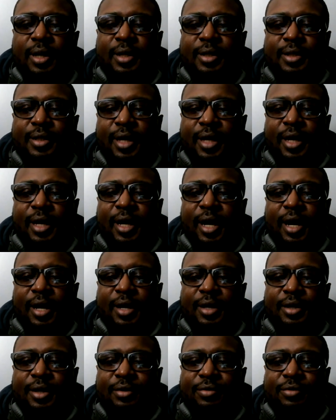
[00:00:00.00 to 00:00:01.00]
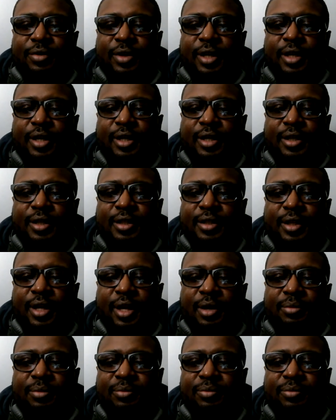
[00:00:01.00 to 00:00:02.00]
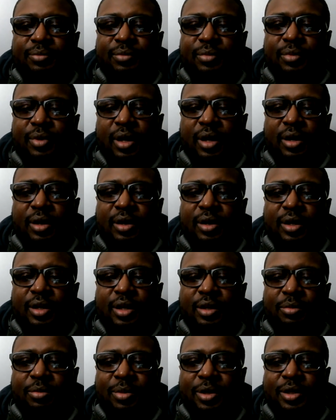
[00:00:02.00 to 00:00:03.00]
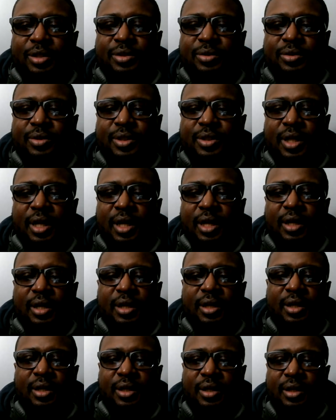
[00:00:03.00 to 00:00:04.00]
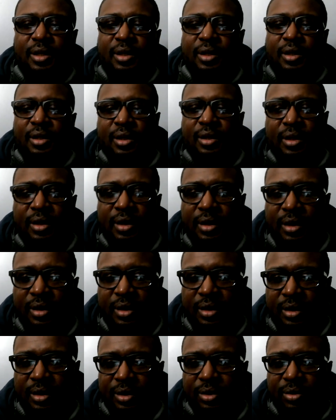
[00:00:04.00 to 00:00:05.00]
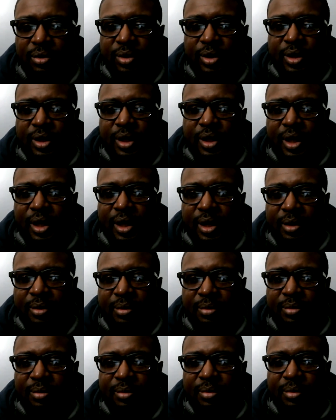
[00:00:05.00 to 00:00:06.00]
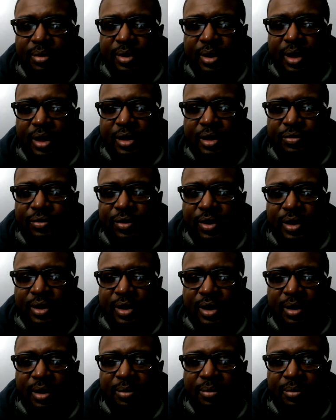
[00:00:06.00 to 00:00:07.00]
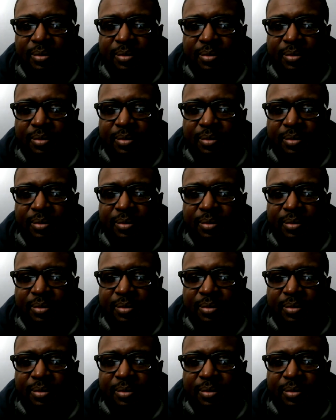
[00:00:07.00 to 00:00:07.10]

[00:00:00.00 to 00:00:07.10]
Yeah, I heard Fred. Yep, I heard he committed suicide during the game. That's fucked up.